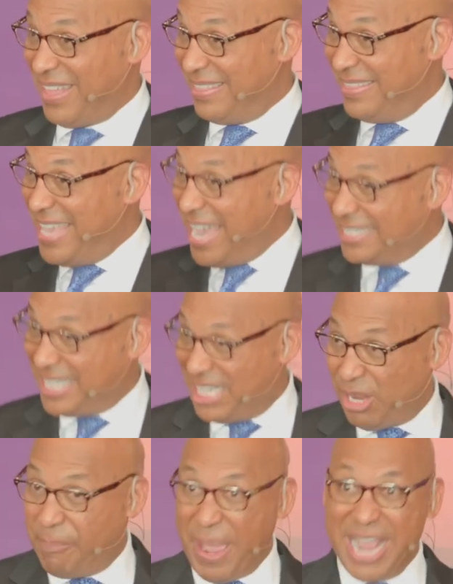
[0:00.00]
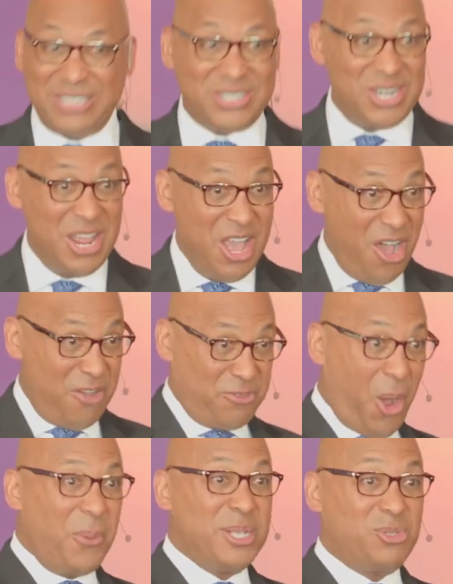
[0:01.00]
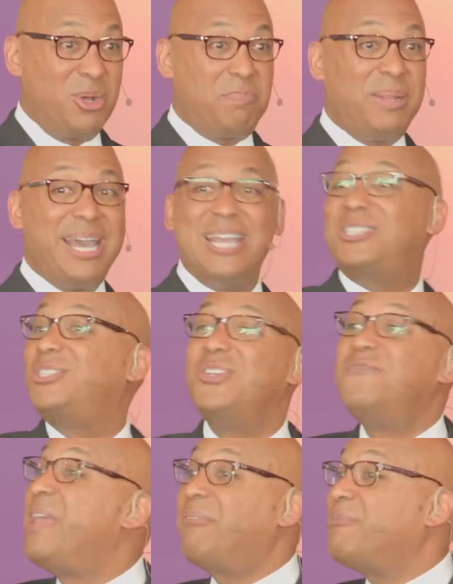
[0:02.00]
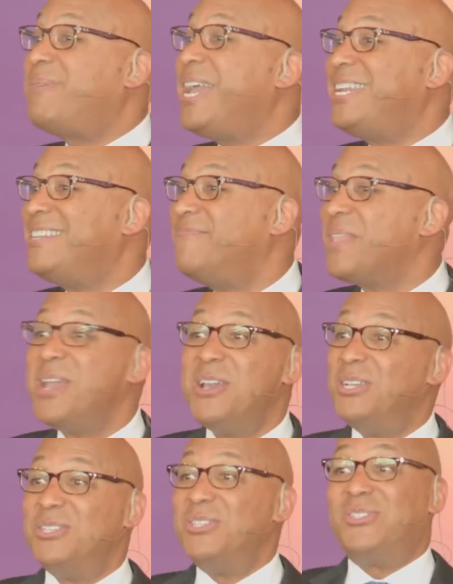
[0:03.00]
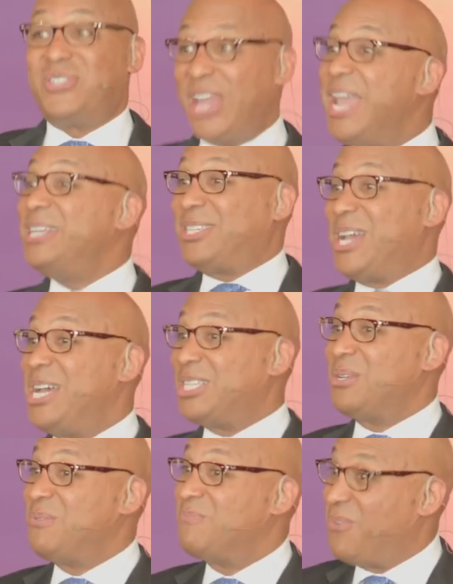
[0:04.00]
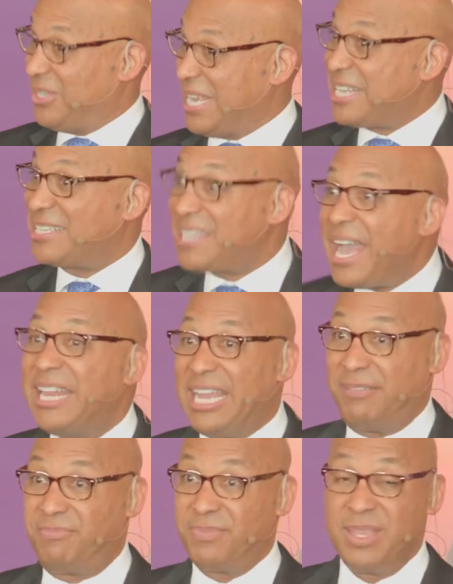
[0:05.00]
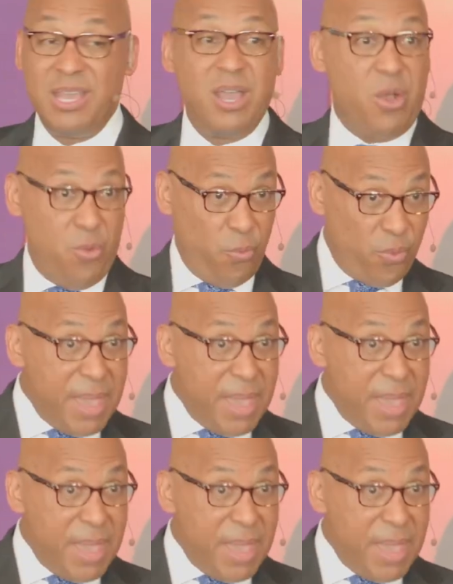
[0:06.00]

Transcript: the anticipation of going to a place you've never been? Jesus was excited. We